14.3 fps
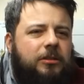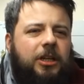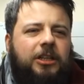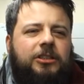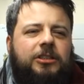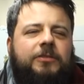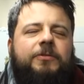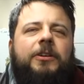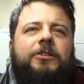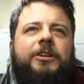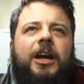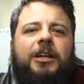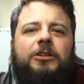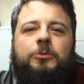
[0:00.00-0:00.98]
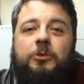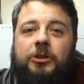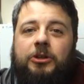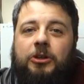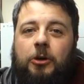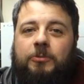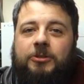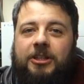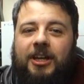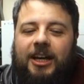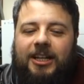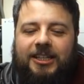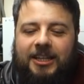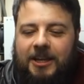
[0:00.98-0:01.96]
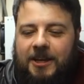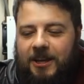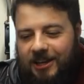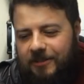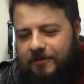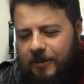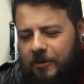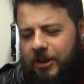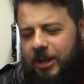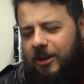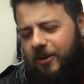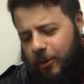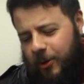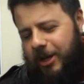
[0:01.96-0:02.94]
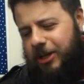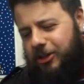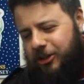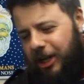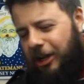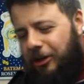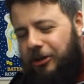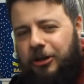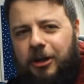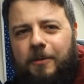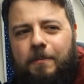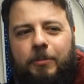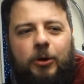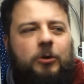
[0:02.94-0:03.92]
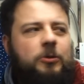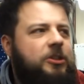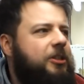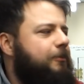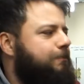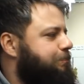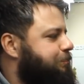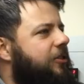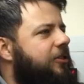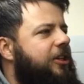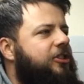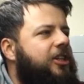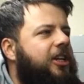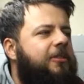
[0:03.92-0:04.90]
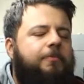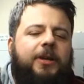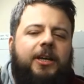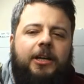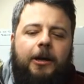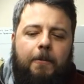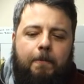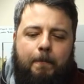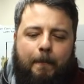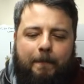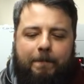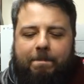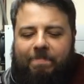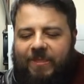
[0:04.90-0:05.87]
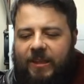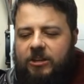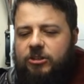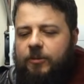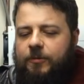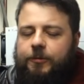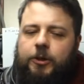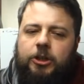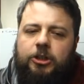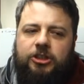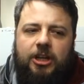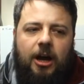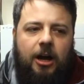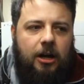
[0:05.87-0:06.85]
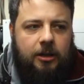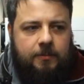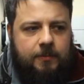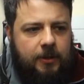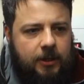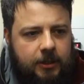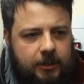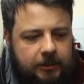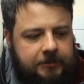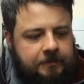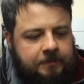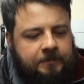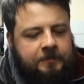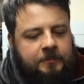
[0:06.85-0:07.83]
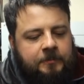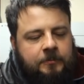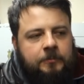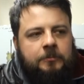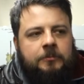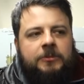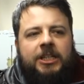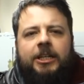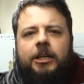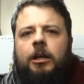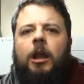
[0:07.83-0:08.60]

tasting very nice. We're going to come to that in a very quick second. But this kit beer, it's the first time in a